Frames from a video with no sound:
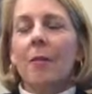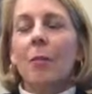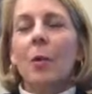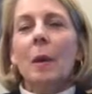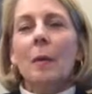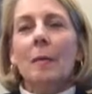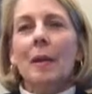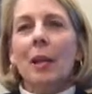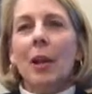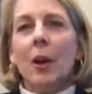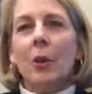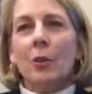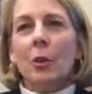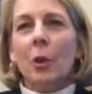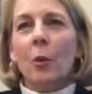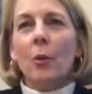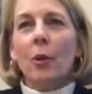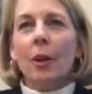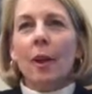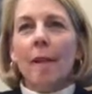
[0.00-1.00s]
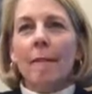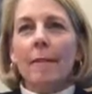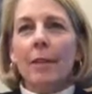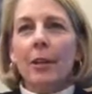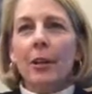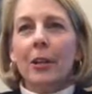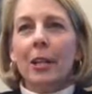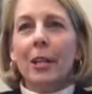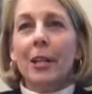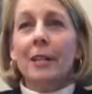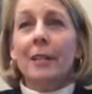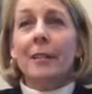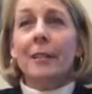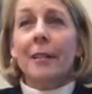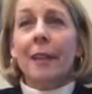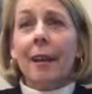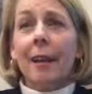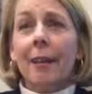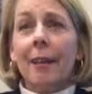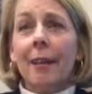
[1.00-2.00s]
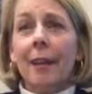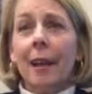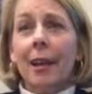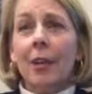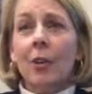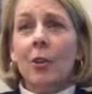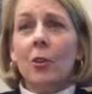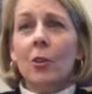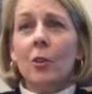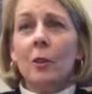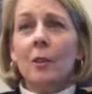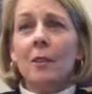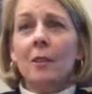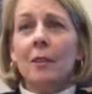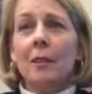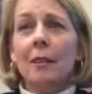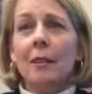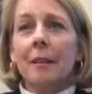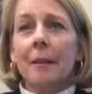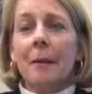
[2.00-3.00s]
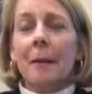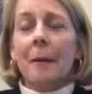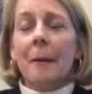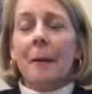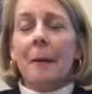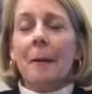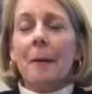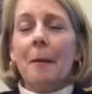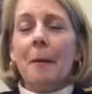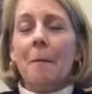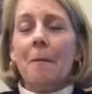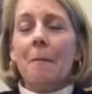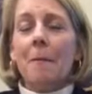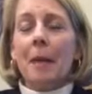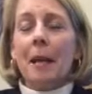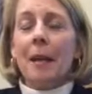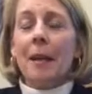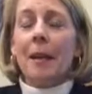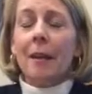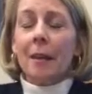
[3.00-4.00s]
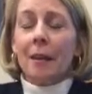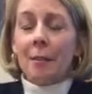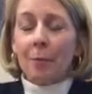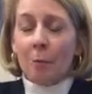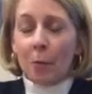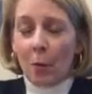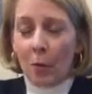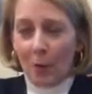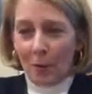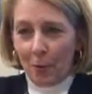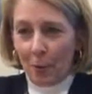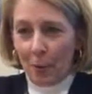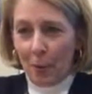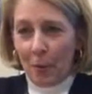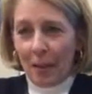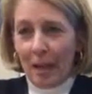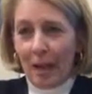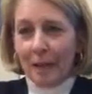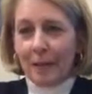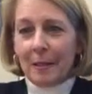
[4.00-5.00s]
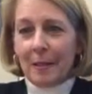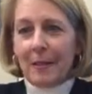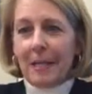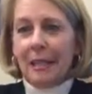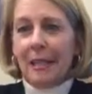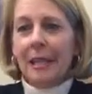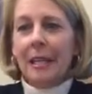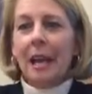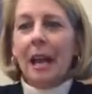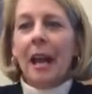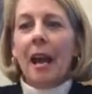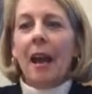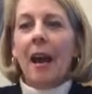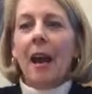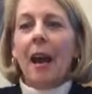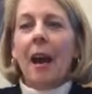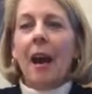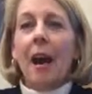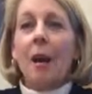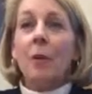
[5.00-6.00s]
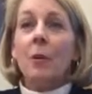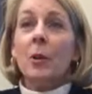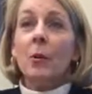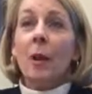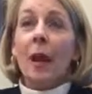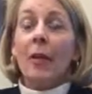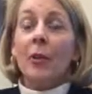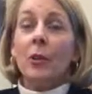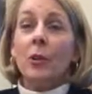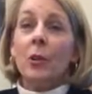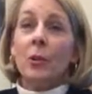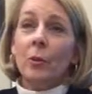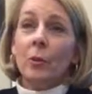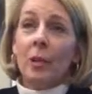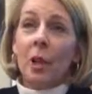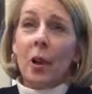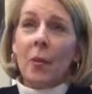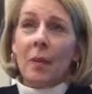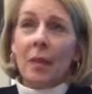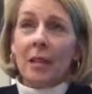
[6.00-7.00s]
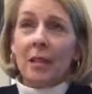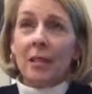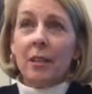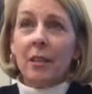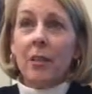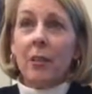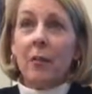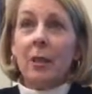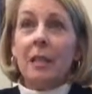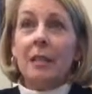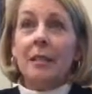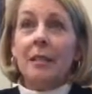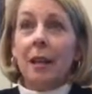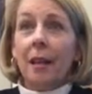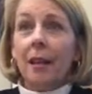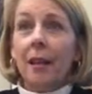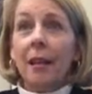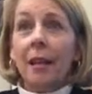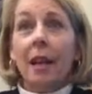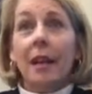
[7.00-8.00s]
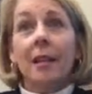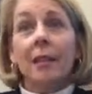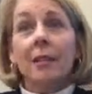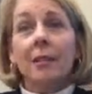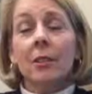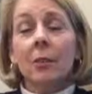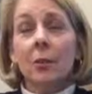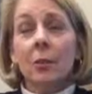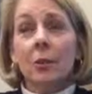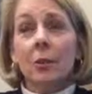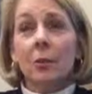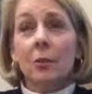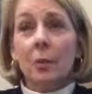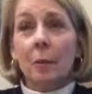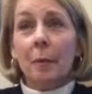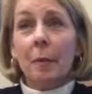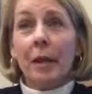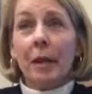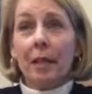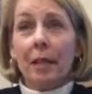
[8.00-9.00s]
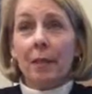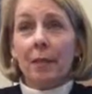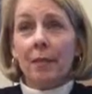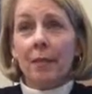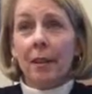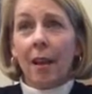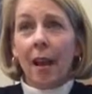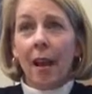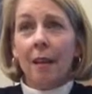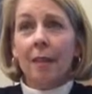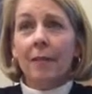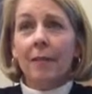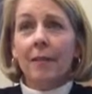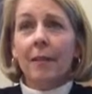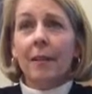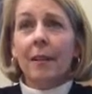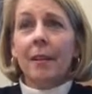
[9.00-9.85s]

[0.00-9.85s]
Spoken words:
Women also are not very good delegators. From what I've seen, I would rather do it all myself than delegate it to somebody on staff.